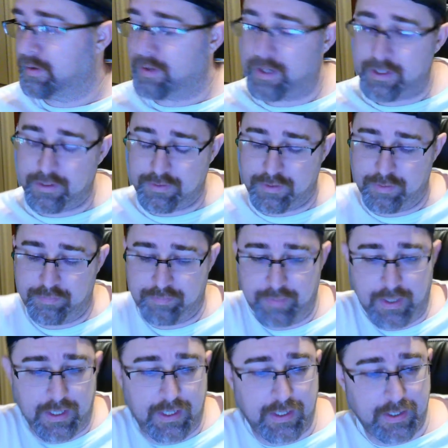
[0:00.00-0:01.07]
All right, YouTube.
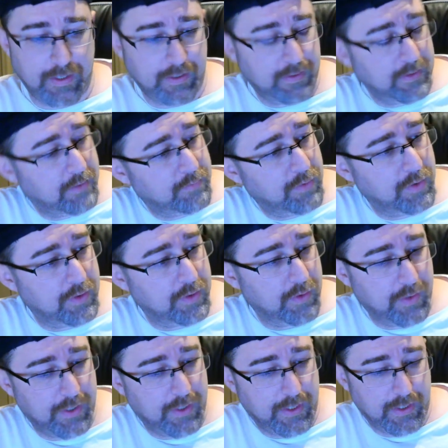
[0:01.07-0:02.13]
I'm going to go
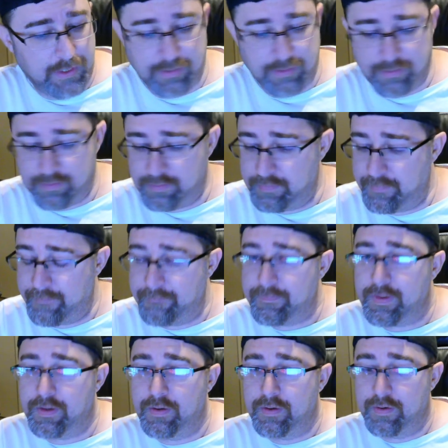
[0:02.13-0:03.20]
ahead and
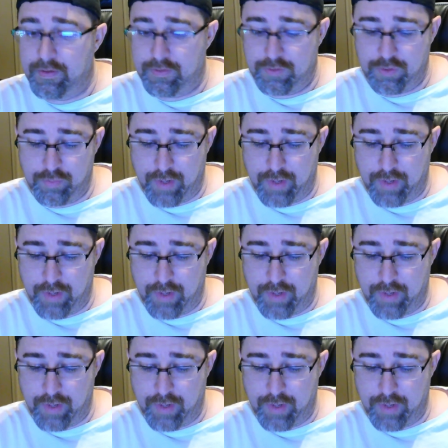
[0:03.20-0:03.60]
do my